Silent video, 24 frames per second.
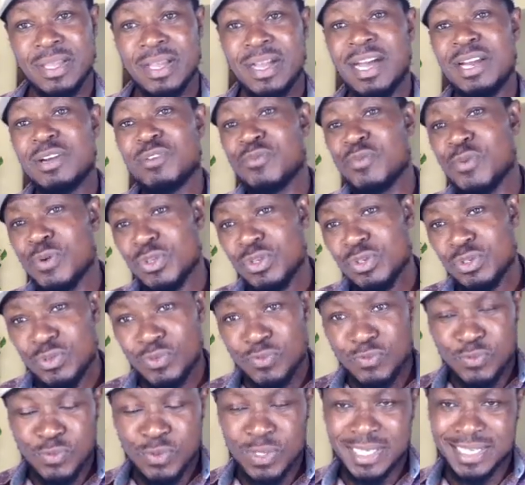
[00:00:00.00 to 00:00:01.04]
And for you to
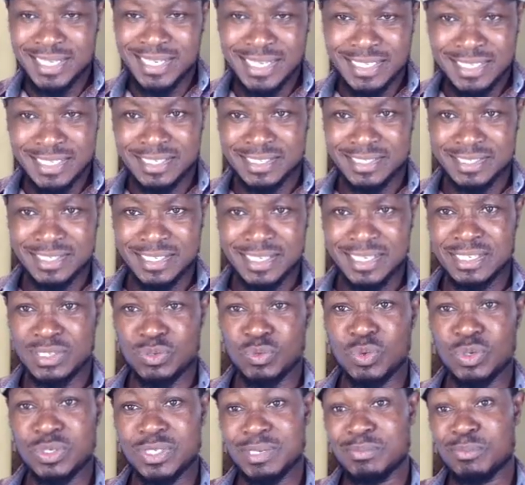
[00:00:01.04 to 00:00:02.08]
fully
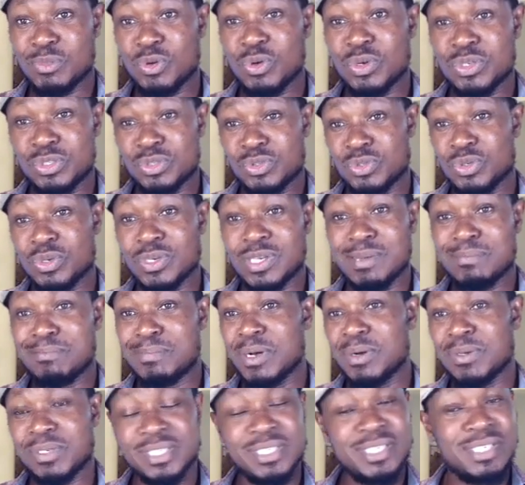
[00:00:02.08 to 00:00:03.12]
understand what I'm going to talk
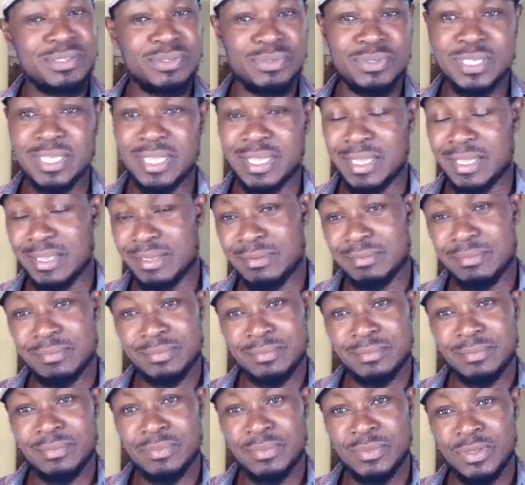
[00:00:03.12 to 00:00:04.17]
about here today,
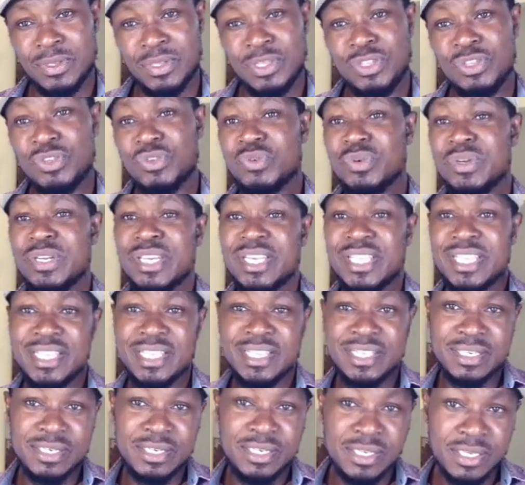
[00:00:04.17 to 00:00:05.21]
you
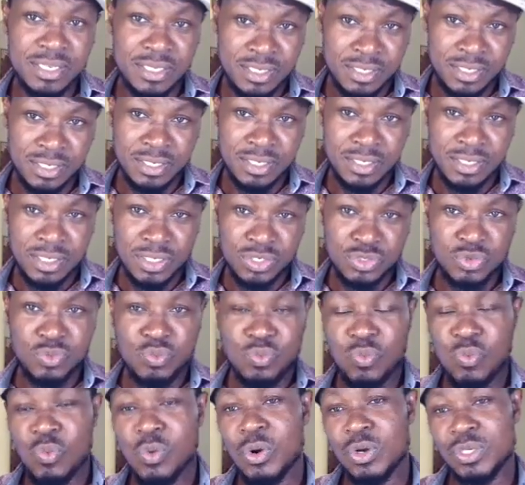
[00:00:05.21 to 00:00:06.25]
need to
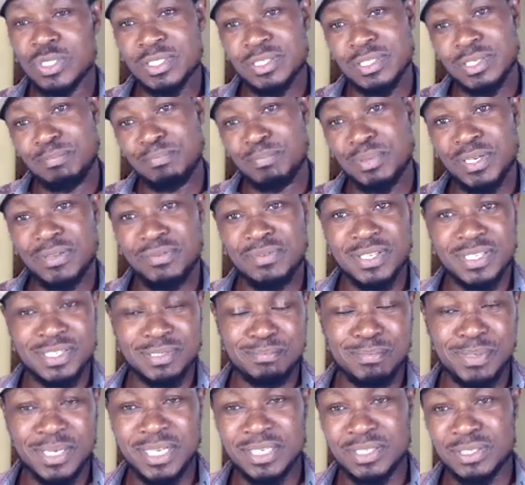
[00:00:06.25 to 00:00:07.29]
watch the previous
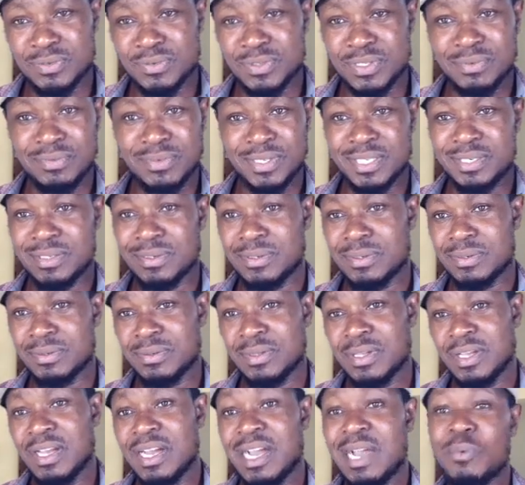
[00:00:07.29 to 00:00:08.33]
part of the video.
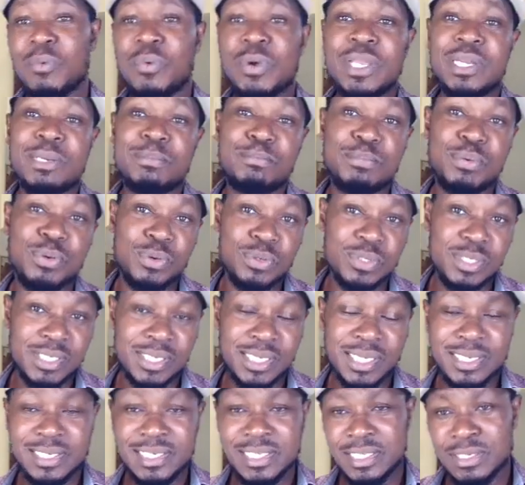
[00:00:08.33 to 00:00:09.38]
I will put
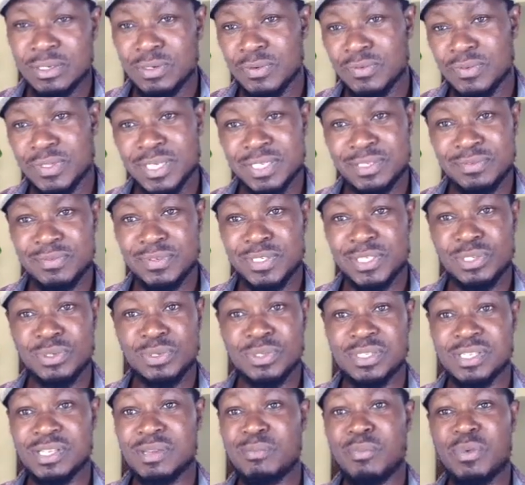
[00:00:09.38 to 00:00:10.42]
a link of that video
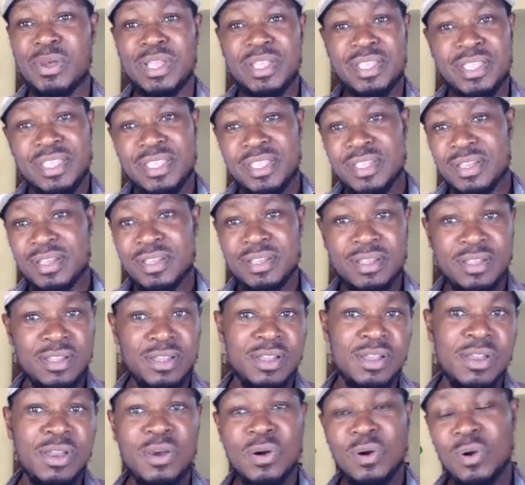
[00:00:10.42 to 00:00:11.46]
somewhere here
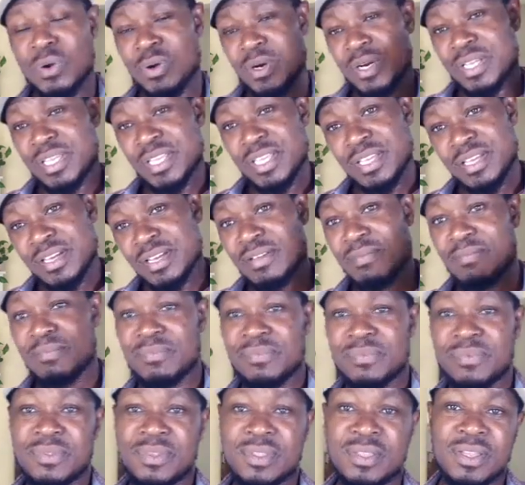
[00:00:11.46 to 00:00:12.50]
or here.
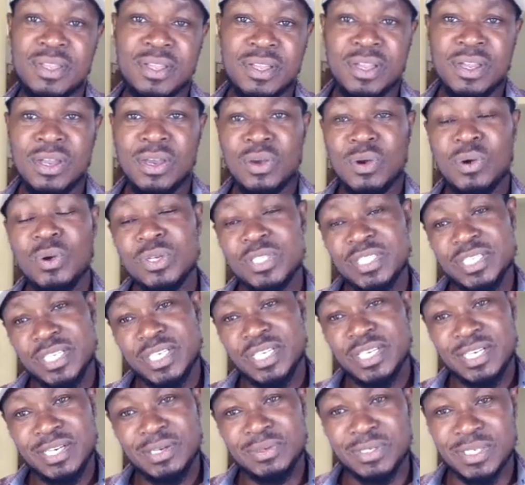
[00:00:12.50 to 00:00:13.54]
Go check
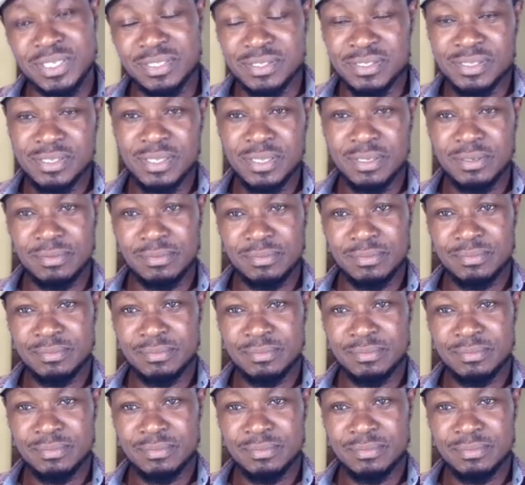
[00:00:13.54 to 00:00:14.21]
it out and see.